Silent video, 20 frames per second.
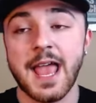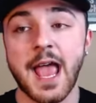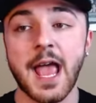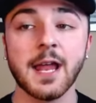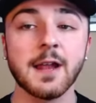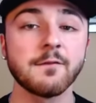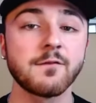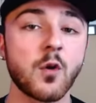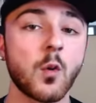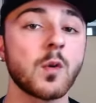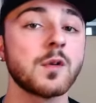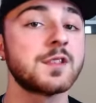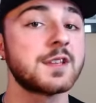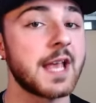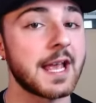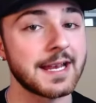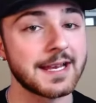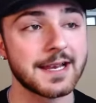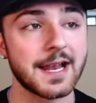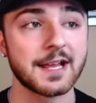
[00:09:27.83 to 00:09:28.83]
and, of course,
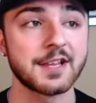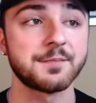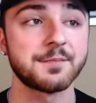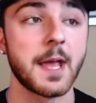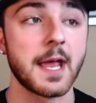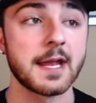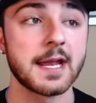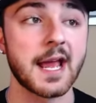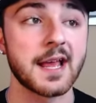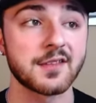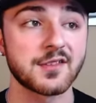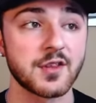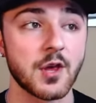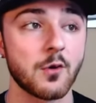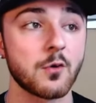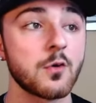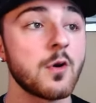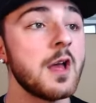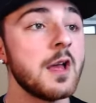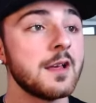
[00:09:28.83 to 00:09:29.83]
gaining a nice payday.
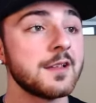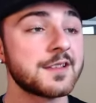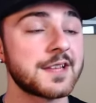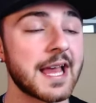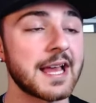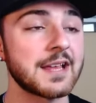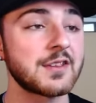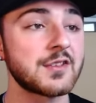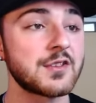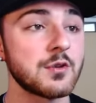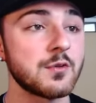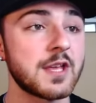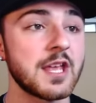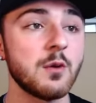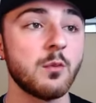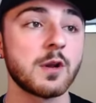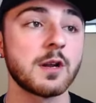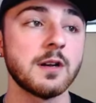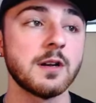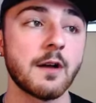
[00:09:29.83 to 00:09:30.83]
So Say
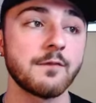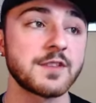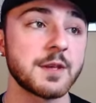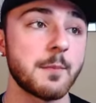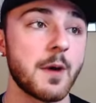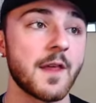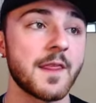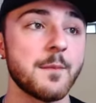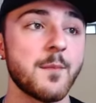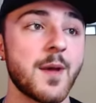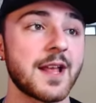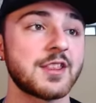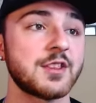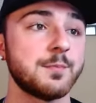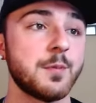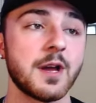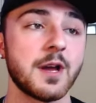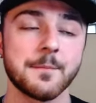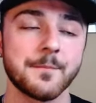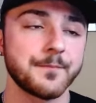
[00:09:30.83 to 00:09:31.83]
Suzuki would have loved him on the Mets,
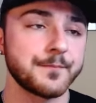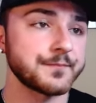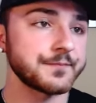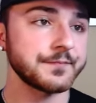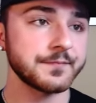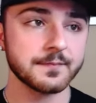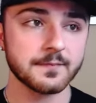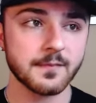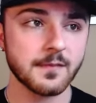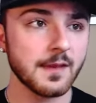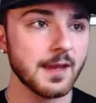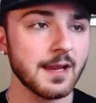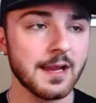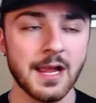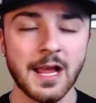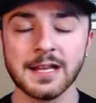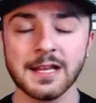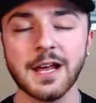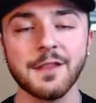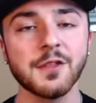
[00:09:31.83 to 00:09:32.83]
but
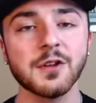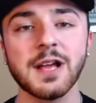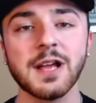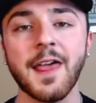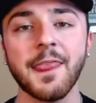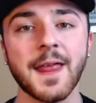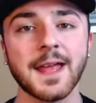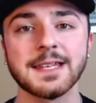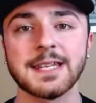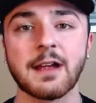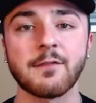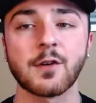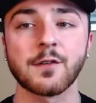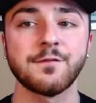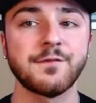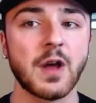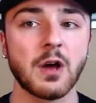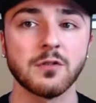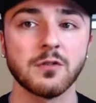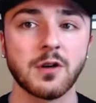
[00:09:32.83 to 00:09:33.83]
another guy that never
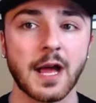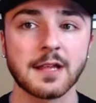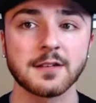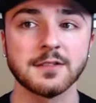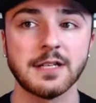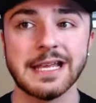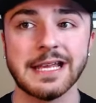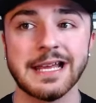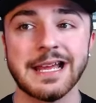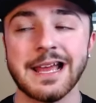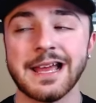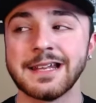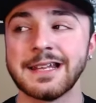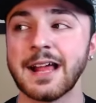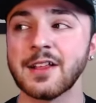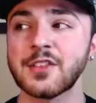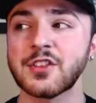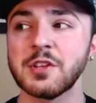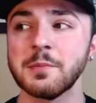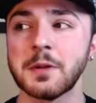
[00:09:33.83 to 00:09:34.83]
felt likely,
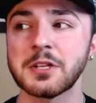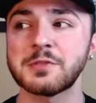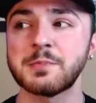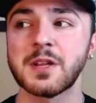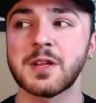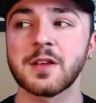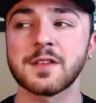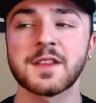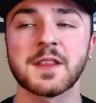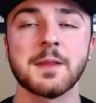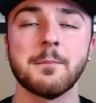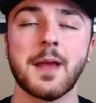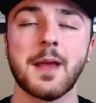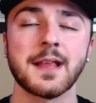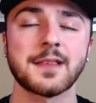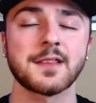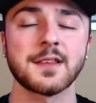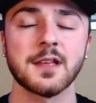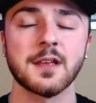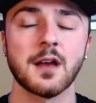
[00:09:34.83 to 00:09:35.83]
not so much because of the
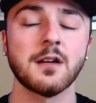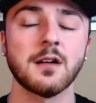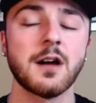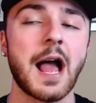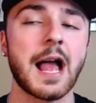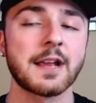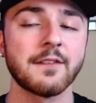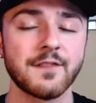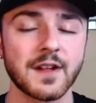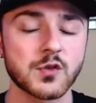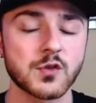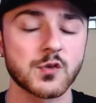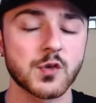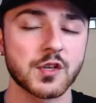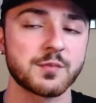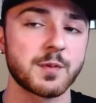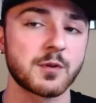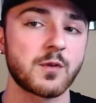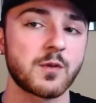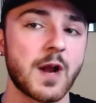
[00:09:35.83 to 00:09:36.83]
Mets' lack of
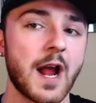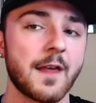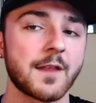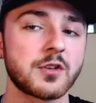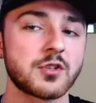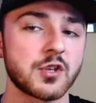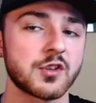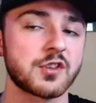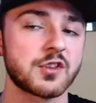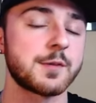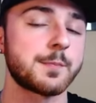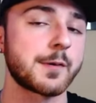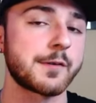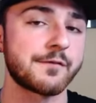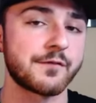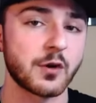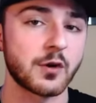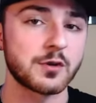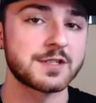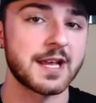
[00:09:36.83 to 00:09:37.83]
interest, but rather just his
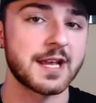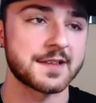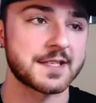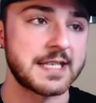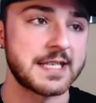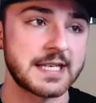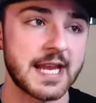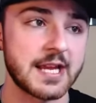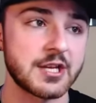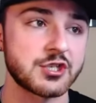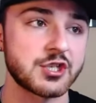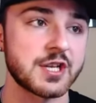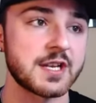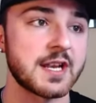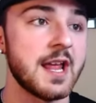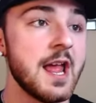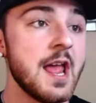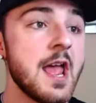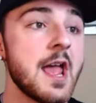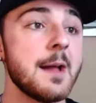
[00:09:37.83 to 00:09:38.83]
preferred
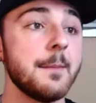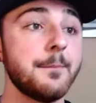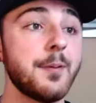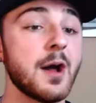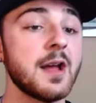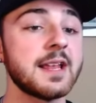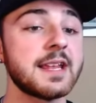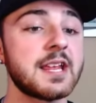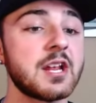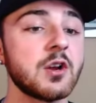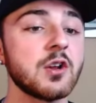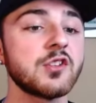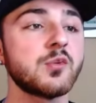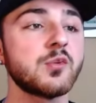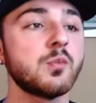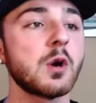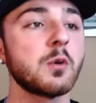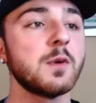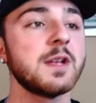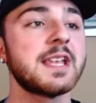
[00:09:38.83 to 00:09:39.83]
destination. But here's
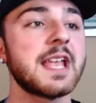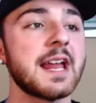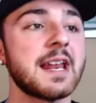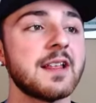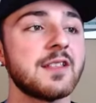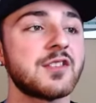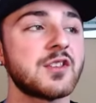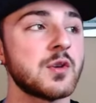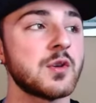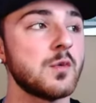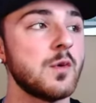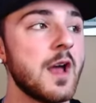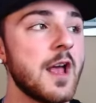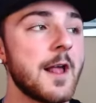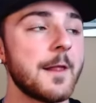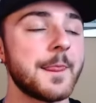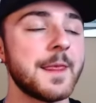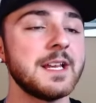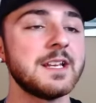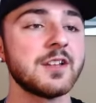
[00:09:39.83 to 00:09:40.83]
where we get into
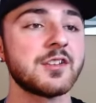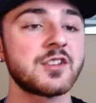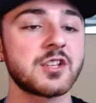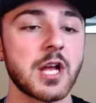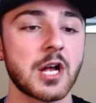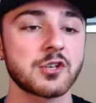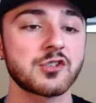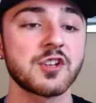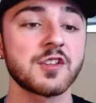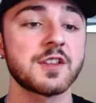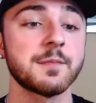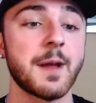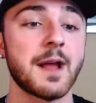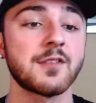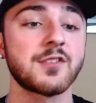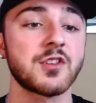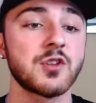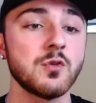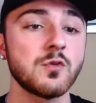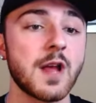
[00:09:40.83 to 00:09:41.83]
the discussions about
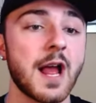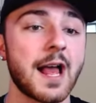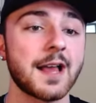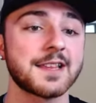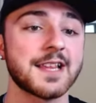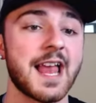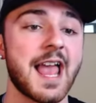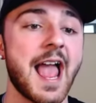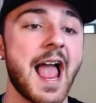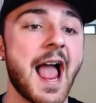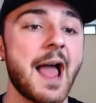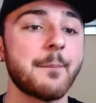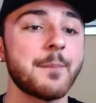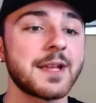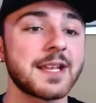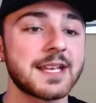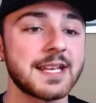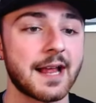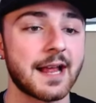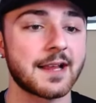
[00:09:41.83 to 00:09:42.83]
two guys that have been
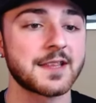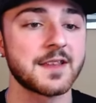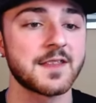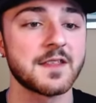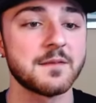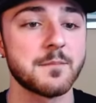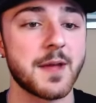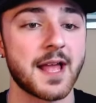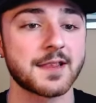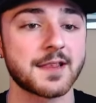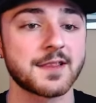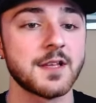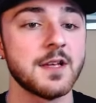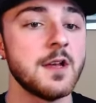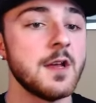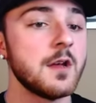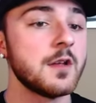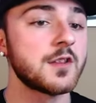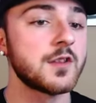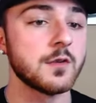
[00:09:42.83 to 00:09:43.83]
connected to the Mets
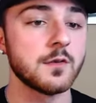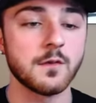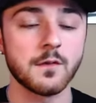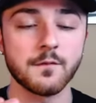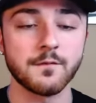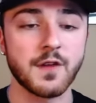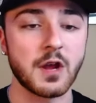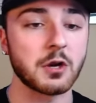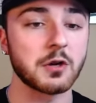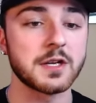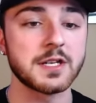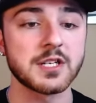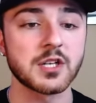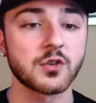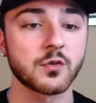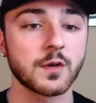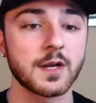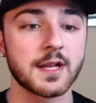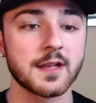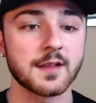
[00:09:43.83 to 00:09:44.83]
to varying
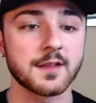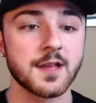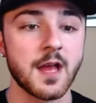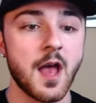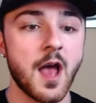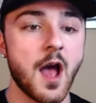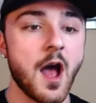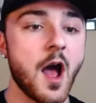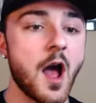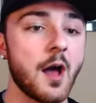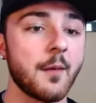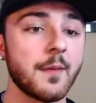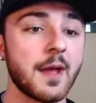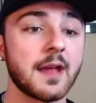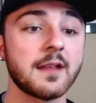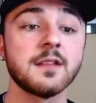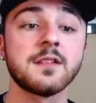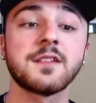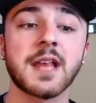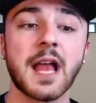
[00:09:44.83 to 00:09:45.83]
degrees.
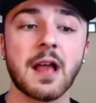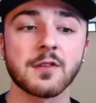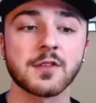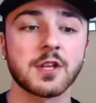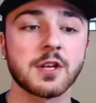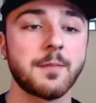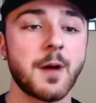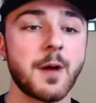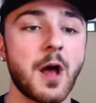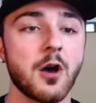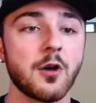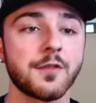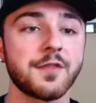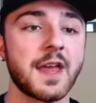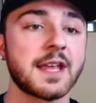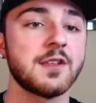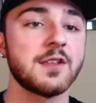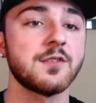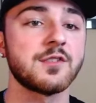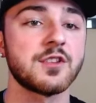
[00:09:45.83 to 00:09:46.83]
And sounds good, Apollo.
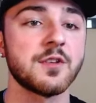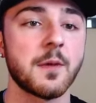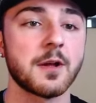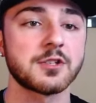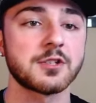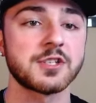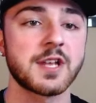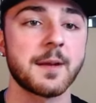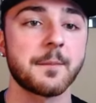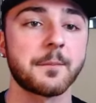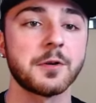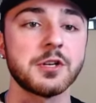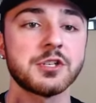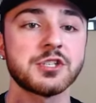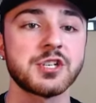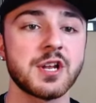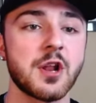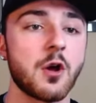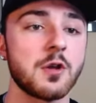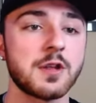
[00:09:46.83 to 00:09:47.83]
Thank you so much. Again,
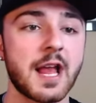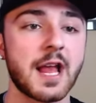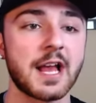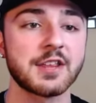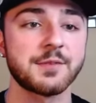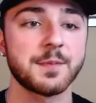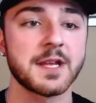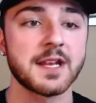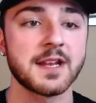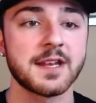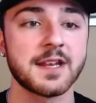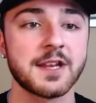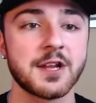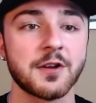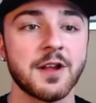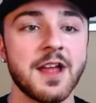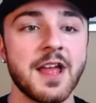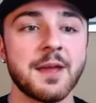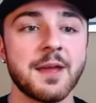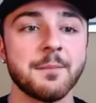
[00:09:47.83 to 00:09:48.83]
appreciate all you guys being in here.
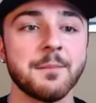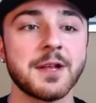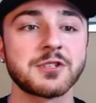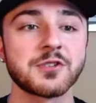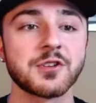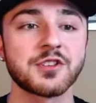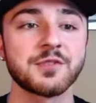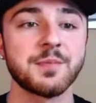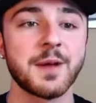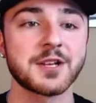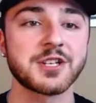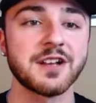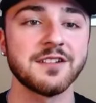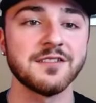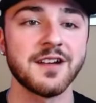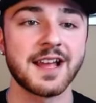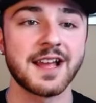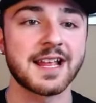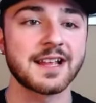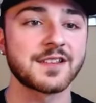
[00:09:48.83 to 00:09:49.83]
Make sure to smash that
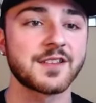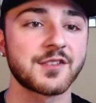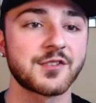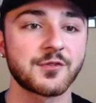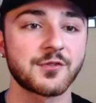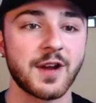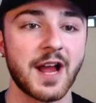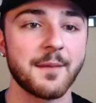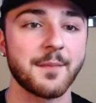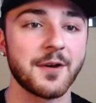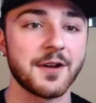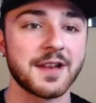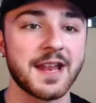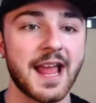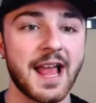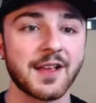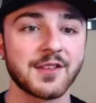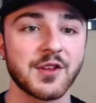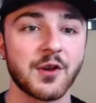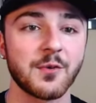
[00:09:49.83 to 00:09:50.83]
like and subscribe on.
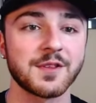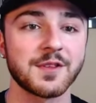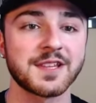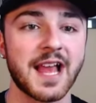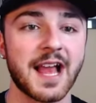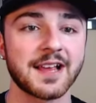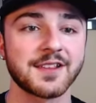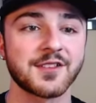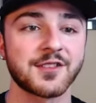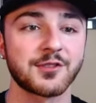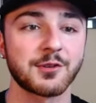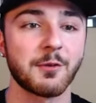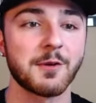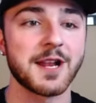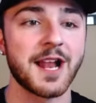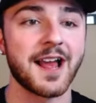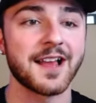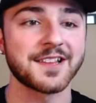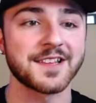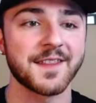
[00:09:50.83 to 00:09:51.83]
As always, guys, throwing
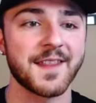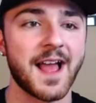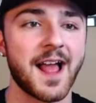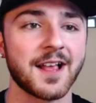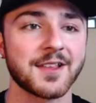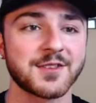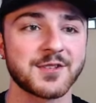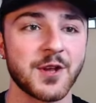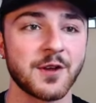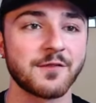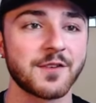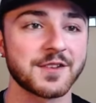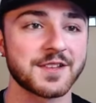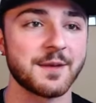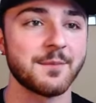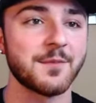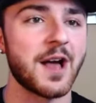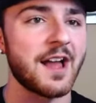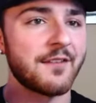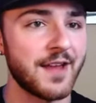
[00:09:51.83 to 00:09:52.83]
ice on the hot stove because I'm
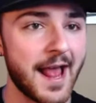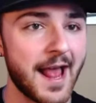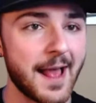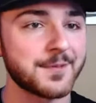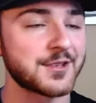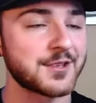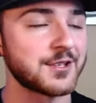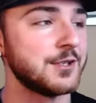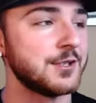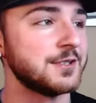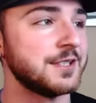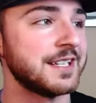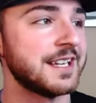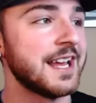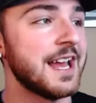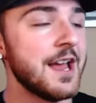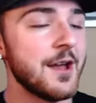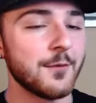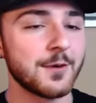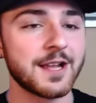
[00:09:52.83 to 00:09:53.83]
live. Absolutely.
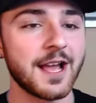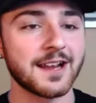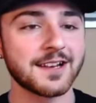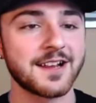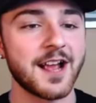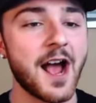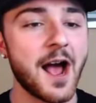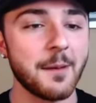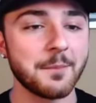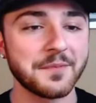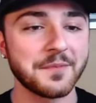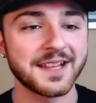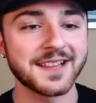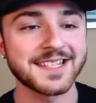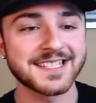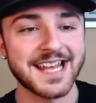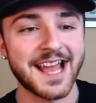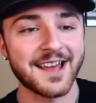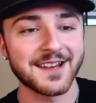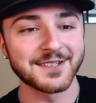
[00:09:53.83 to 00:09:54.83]
We got to calm things
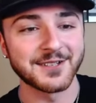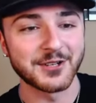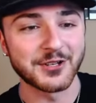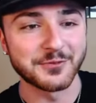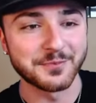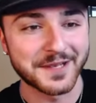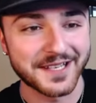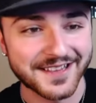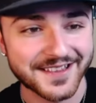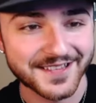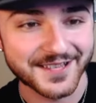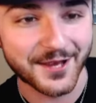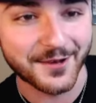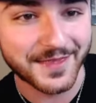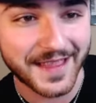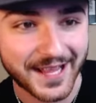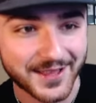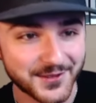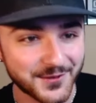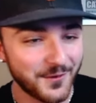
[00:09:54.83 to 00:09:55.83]
down a little bit. So
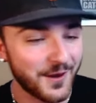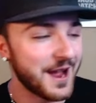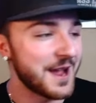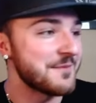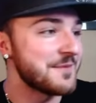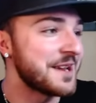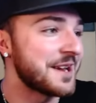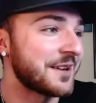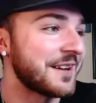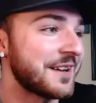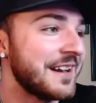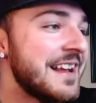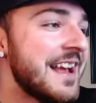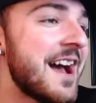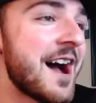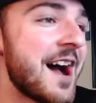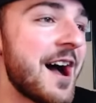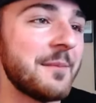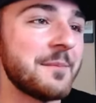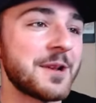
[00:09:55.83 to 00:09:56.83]
that's why I'm here.
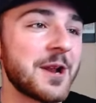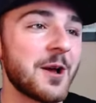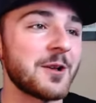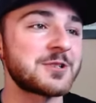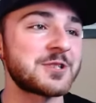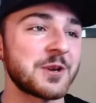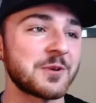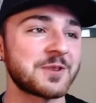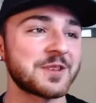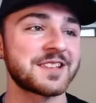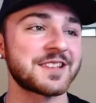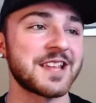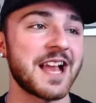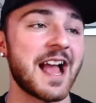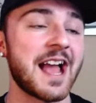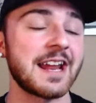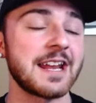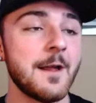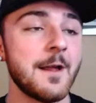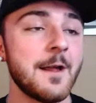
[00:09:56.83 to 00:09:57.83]
But all jokes
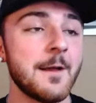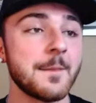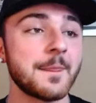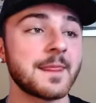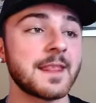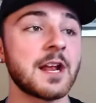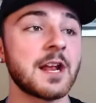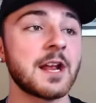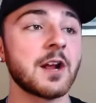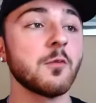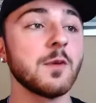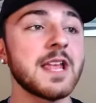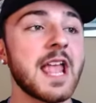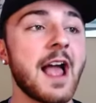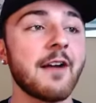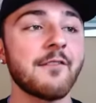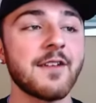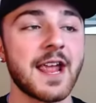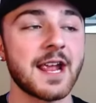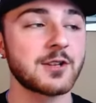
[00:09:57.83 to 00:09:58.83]
aside, here we
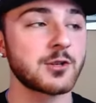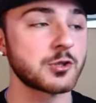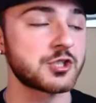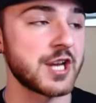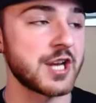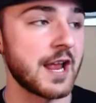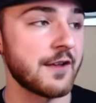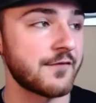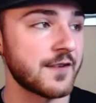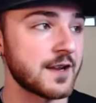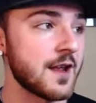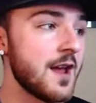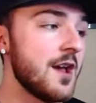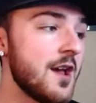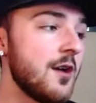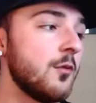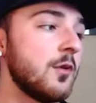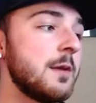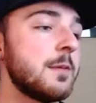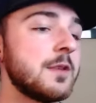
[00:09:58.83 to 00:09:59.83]
have Andrew Chafin.
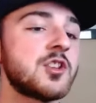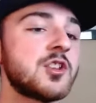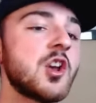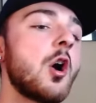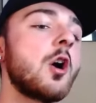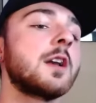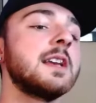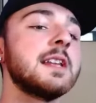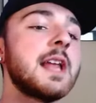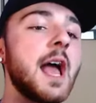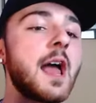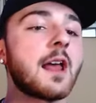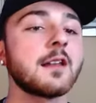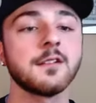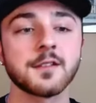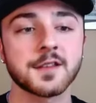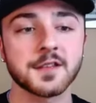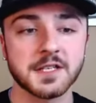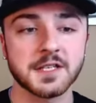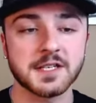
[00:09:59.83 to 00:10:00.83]
We've been talking
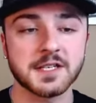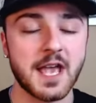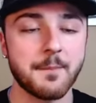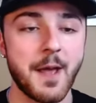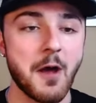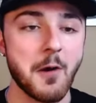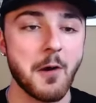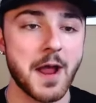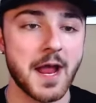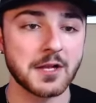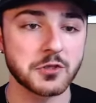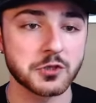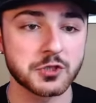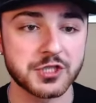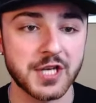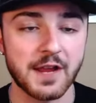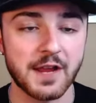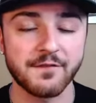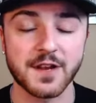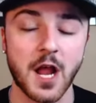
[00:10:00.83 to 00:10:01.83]
endlessly about Andrew
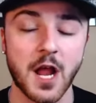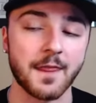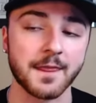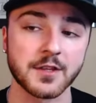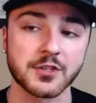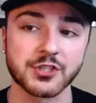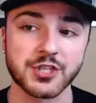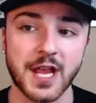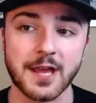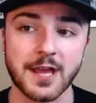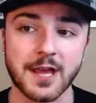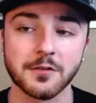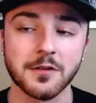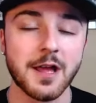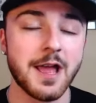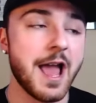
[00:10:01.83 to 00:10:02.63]
Chafin on the channel.